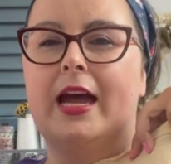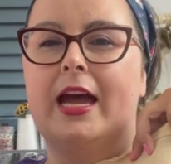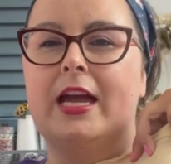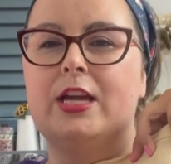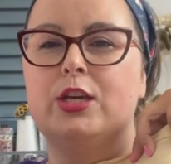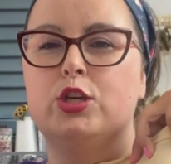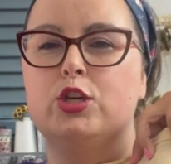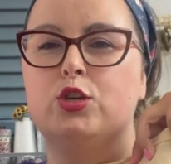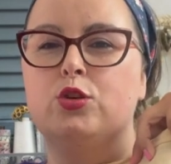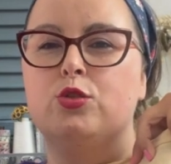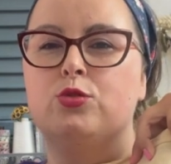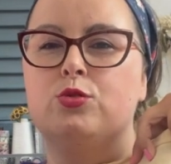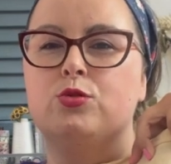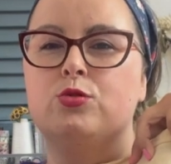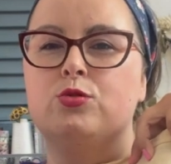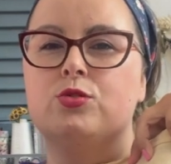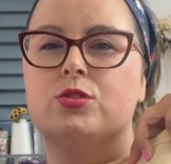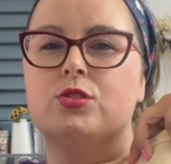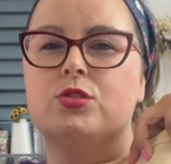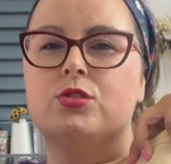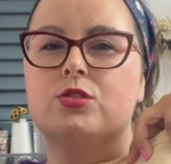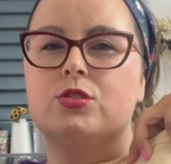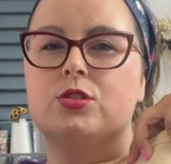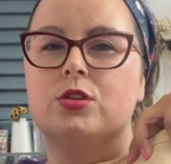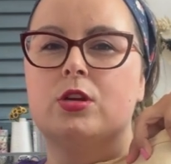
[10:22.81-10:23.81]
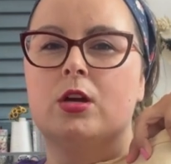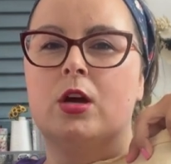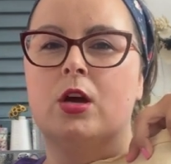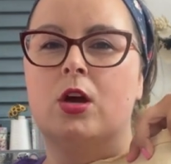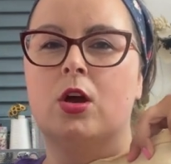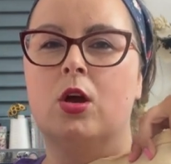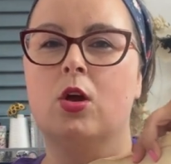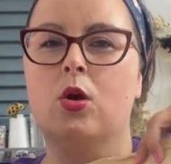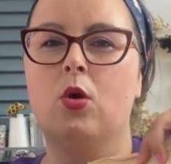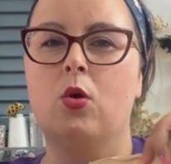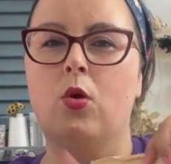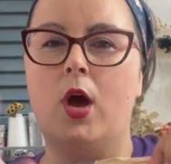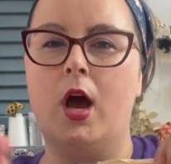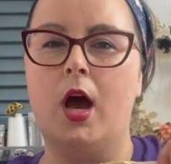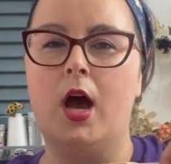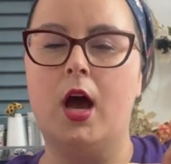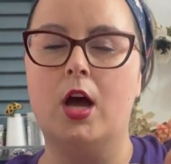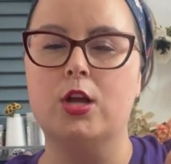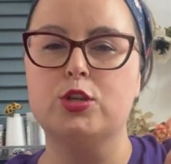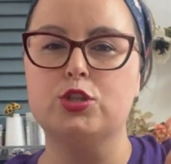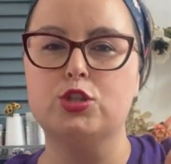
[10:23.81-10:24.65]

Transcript: I used uh,